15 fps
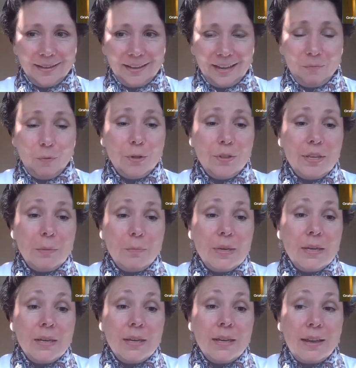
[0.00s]
And will they
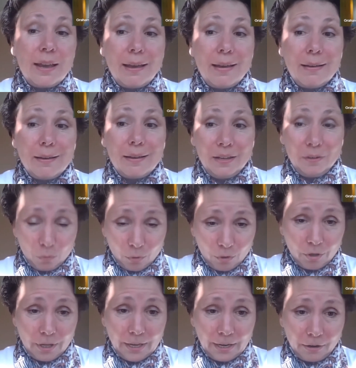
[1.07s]
be in
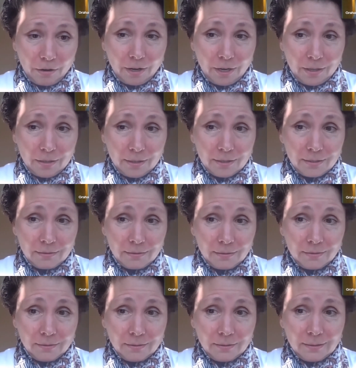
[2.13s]
rural areas
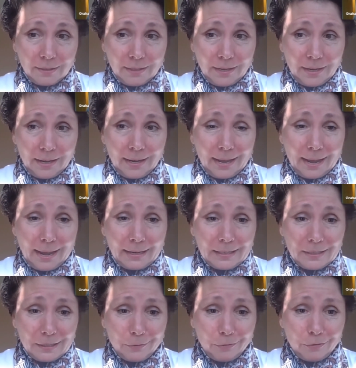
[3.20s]
and
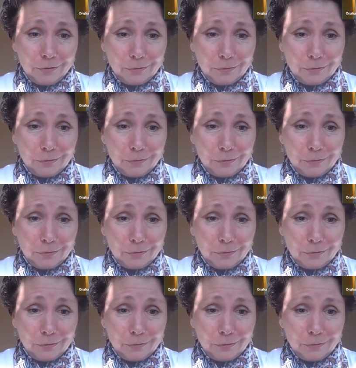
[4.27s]
active?